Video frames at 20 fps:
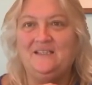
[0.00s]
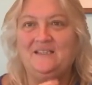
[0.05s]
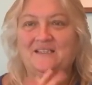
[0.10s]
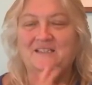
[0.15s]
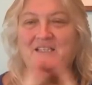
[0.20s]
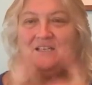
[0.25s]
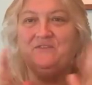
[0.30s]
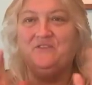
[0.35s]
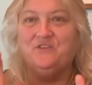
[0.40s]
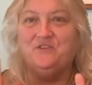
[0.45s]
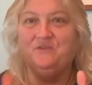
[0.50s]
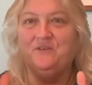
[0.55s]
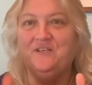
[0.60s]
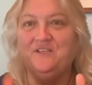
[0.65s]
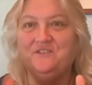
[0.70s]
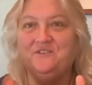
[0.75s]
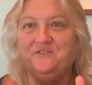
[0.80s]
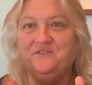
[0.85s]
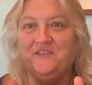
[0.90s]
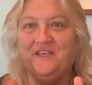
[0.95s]
Let's have a
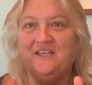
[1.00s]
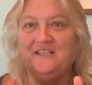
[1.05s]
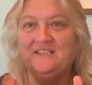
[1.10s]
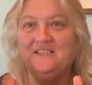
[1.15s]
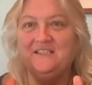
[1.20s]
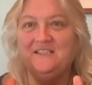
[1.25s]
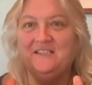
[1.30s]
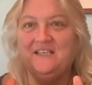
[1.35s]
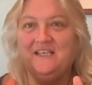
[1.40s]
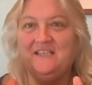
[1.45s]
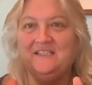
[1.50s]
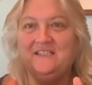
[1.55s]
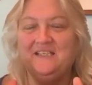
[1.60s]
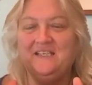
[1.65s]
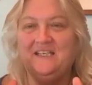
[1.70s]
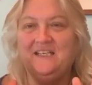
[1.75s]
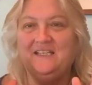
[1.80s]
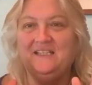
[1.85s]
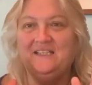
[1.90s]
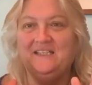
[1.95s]
great
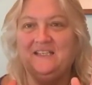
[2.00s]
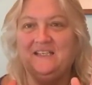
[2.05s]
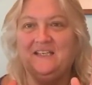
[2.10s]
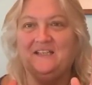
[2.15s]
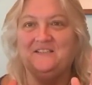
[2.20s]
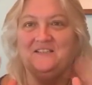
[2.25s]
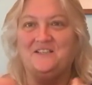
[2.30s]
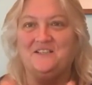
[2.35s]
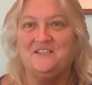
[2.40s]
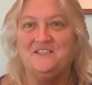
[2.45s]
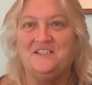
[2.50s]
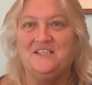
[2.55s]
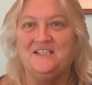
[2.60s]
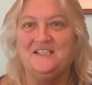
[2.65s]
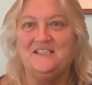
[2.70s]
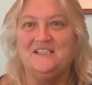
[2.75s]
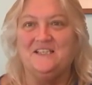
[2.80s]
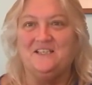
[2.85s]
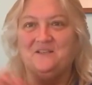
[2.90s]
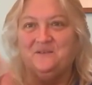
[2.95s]
2018, and I'll talk to you
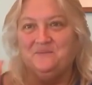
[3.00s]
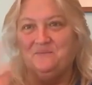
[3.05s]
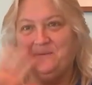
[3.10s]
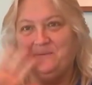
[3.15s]
guys later.